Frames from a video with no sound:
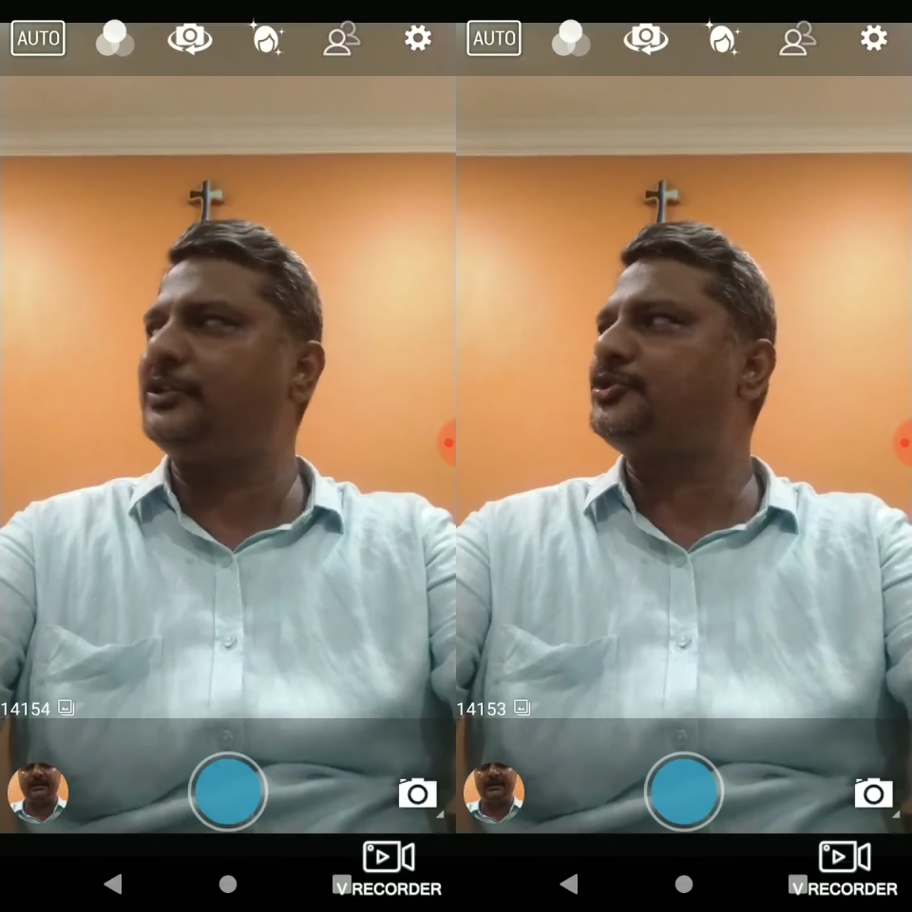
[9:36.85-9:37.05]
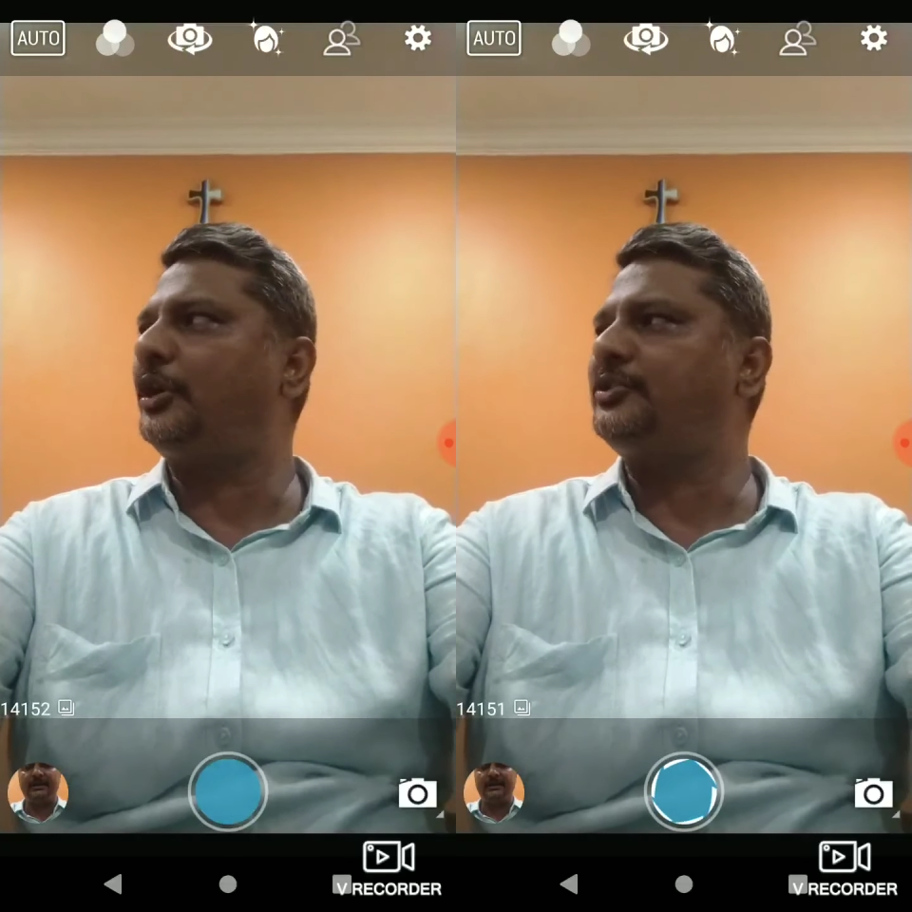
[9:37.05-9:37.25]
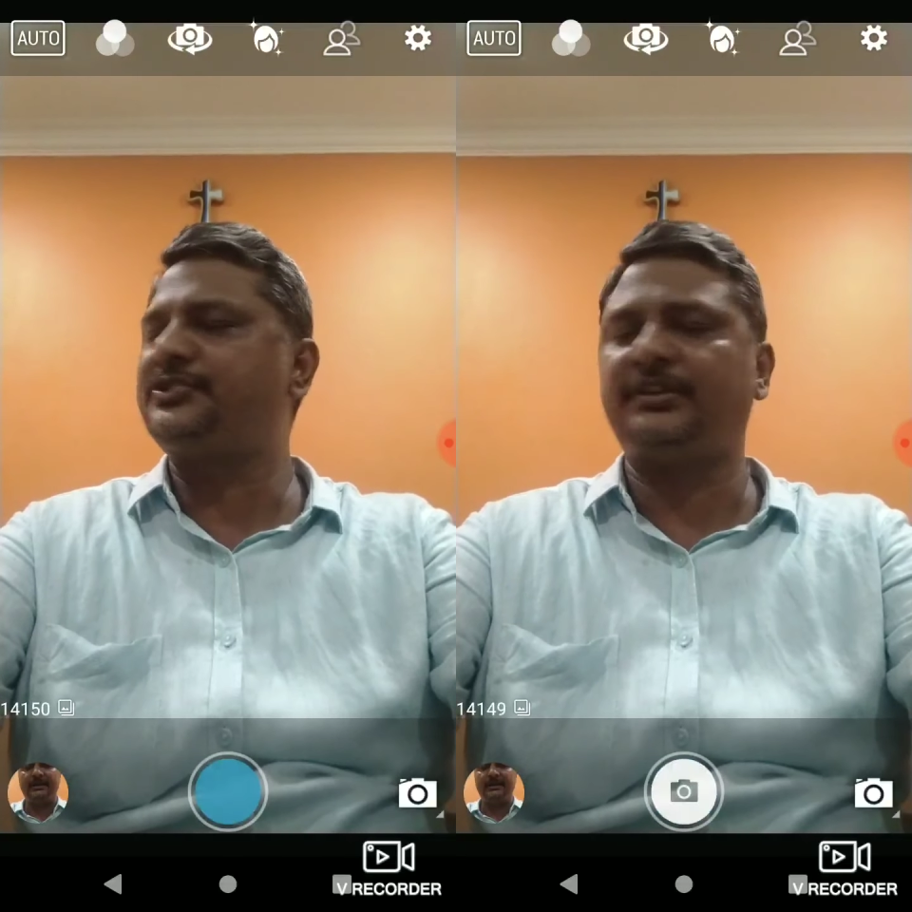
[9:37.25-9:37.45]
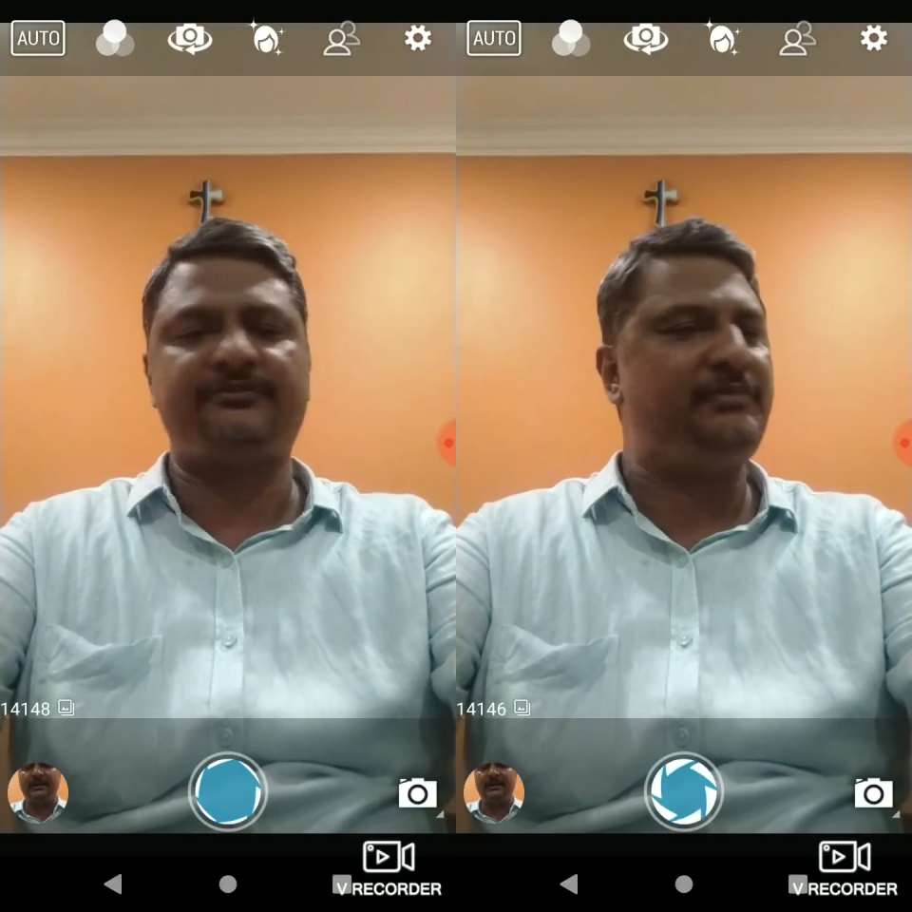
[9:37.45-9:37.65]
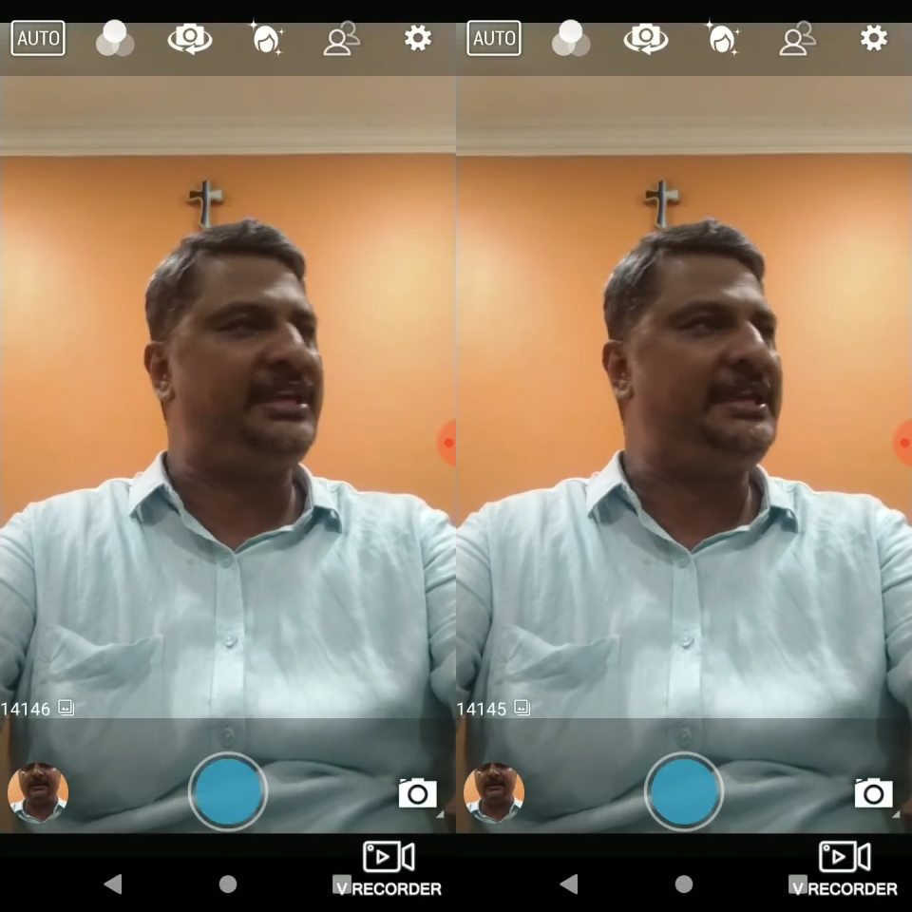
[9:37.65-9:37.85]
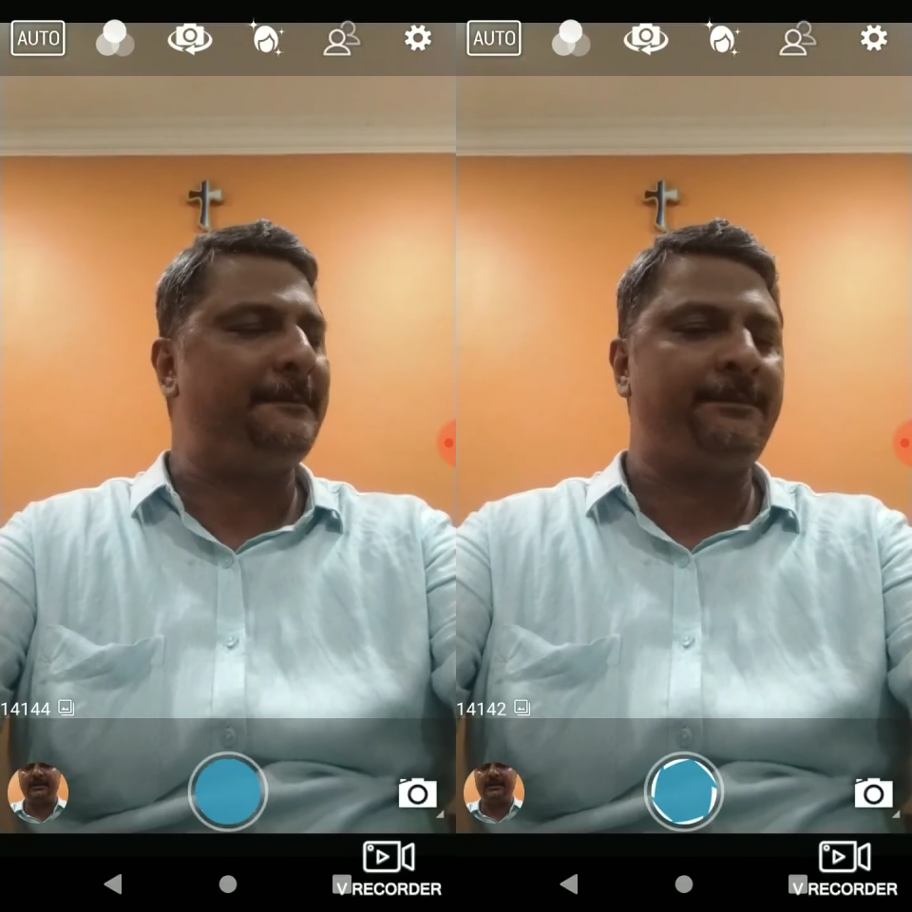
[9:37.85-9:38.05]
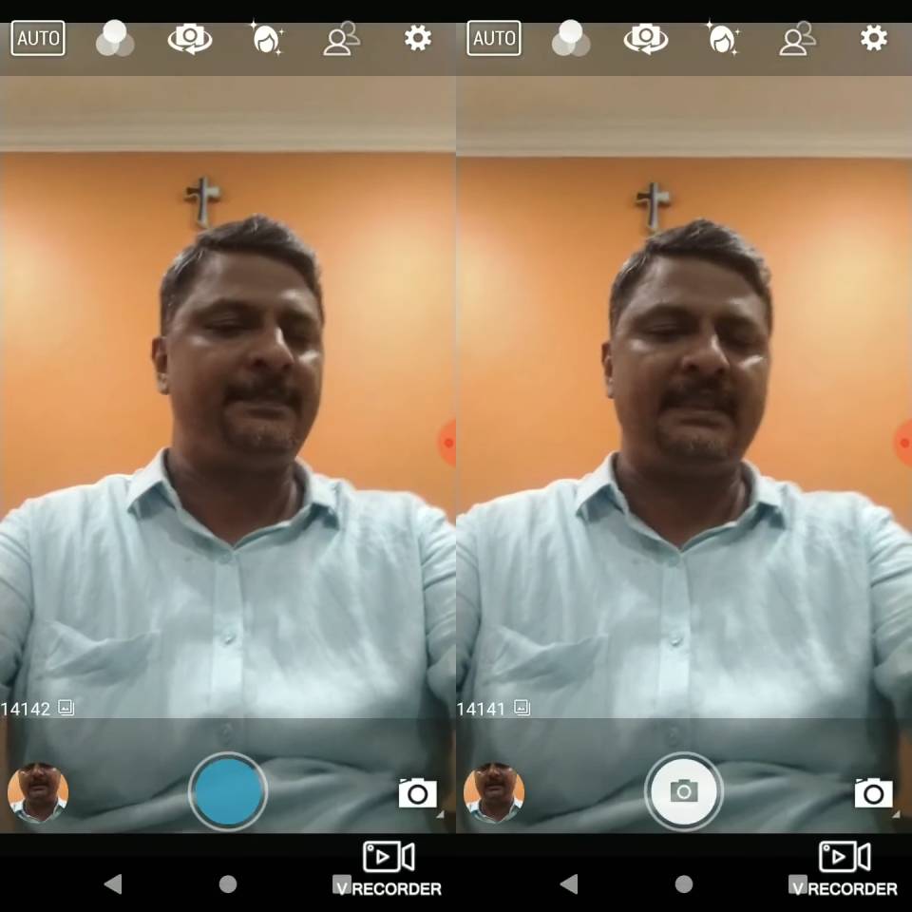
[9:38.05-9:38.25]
shots of me,